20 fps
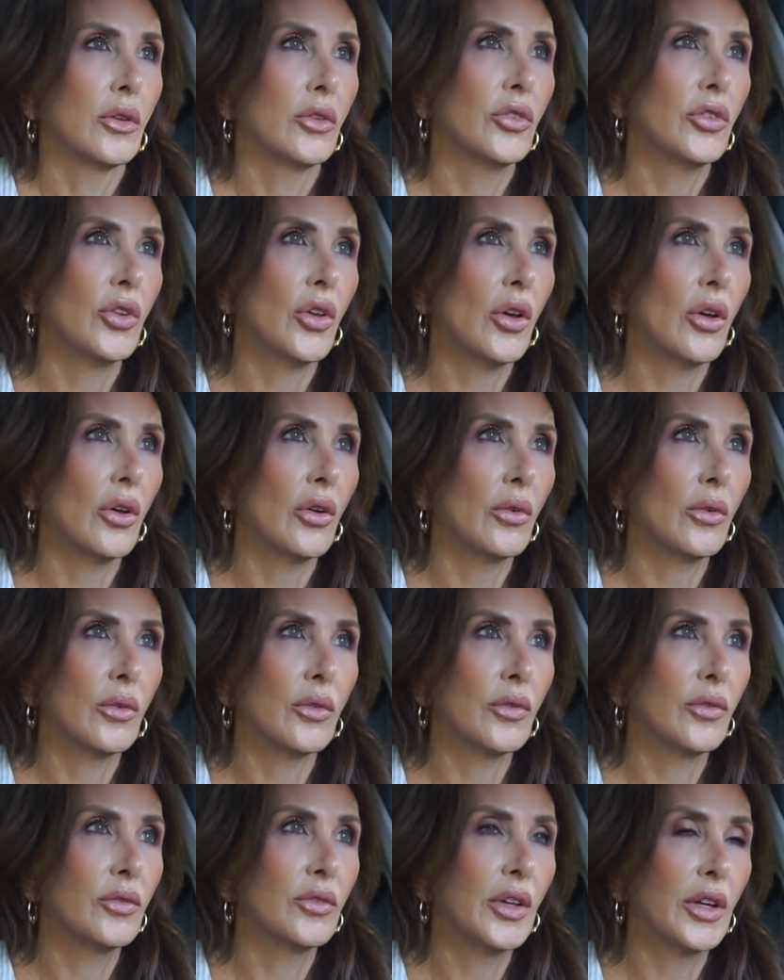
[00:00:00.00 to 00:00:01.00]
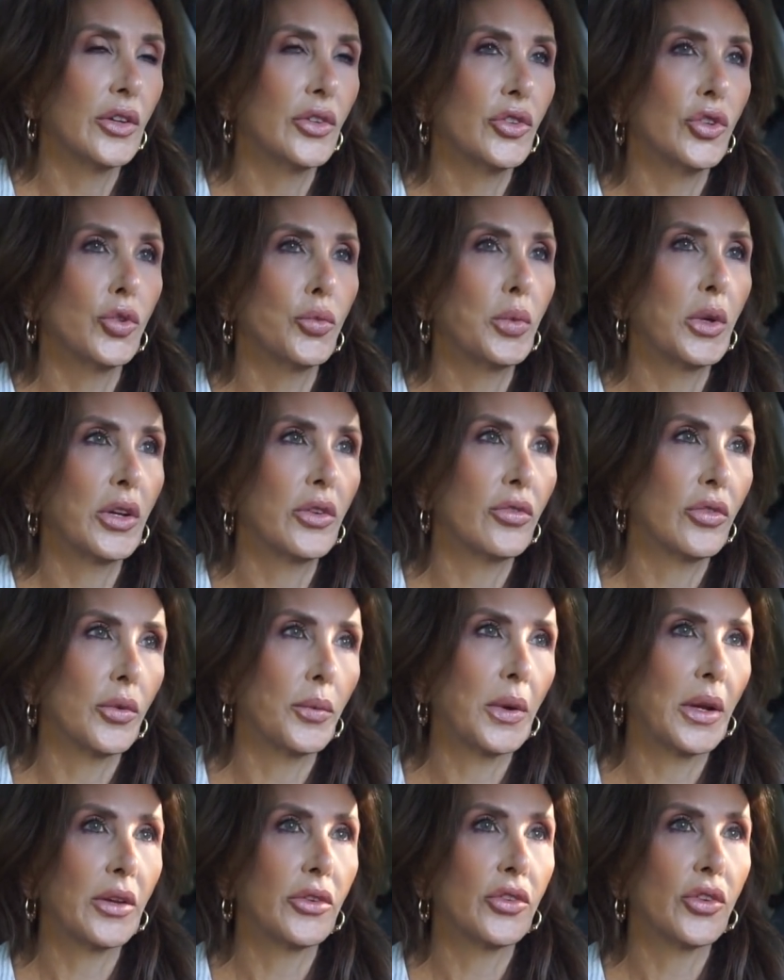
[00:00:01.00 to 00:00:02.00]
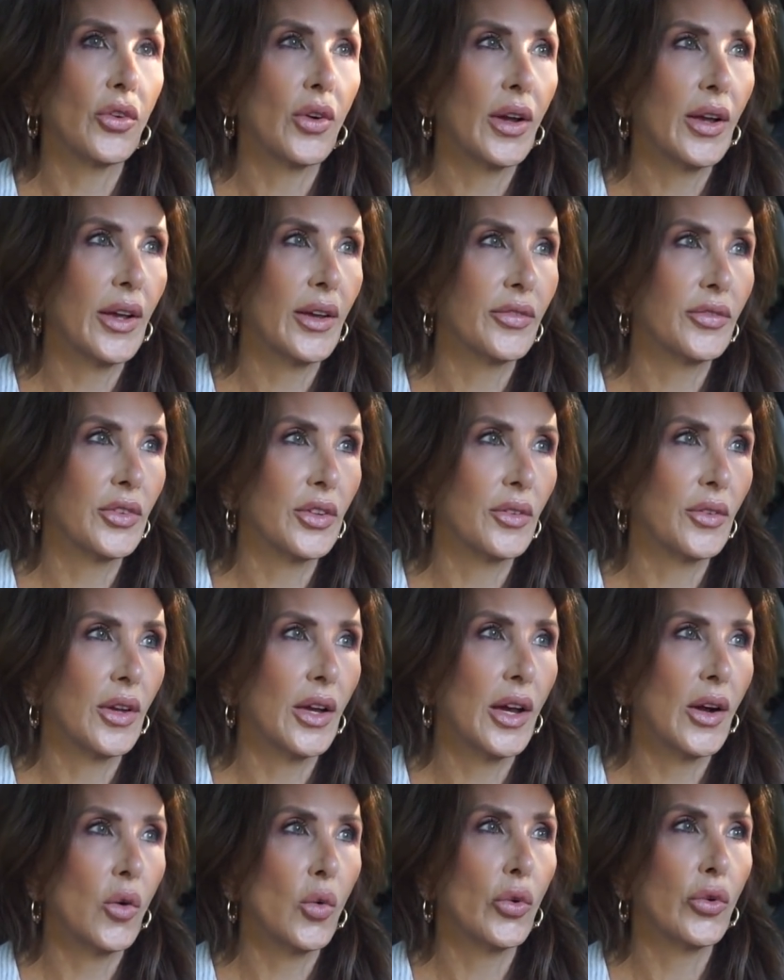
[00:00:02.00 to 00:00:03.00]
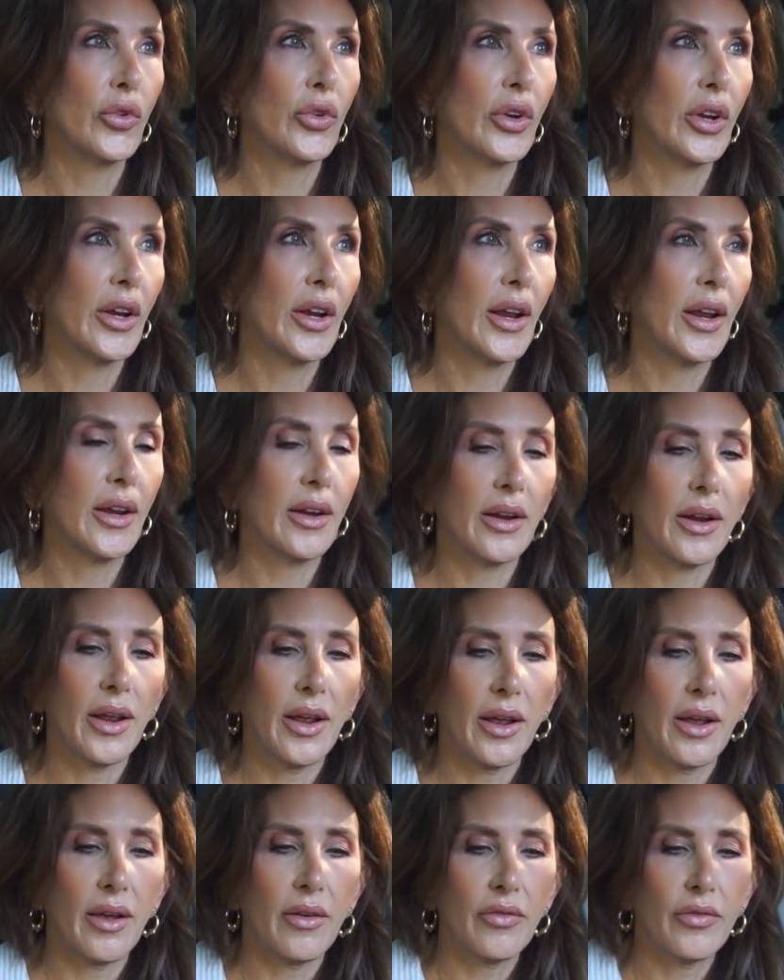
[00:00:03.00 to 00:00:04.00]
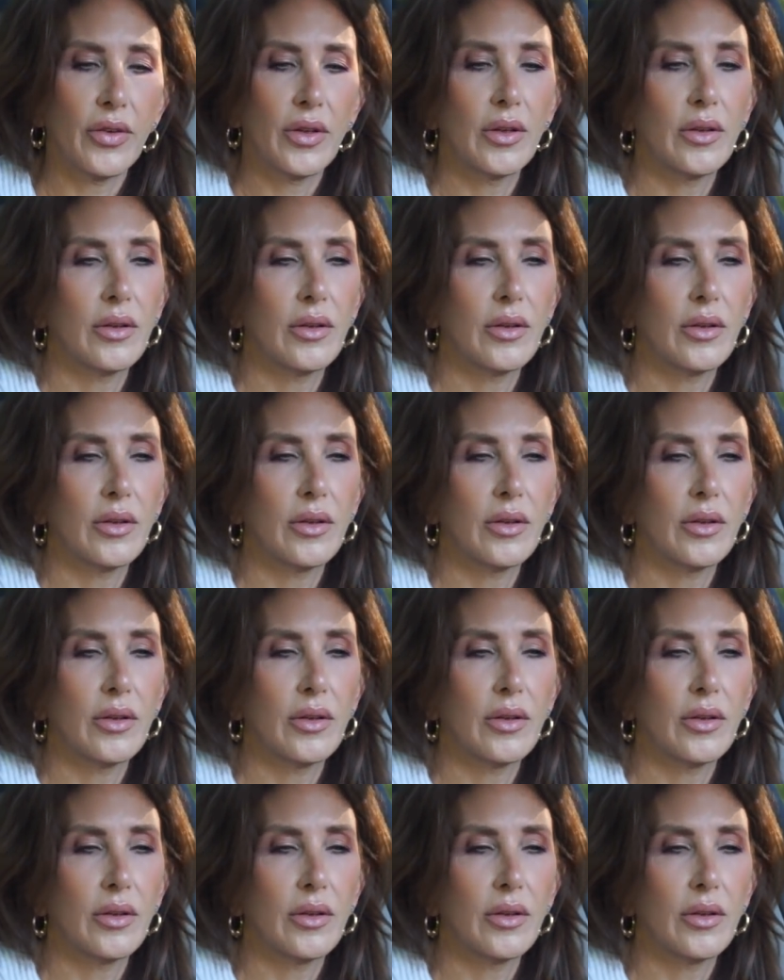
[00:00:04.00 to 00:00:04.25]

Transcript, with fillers: So they're too big for me. So I have to, I ordered an eight and a half.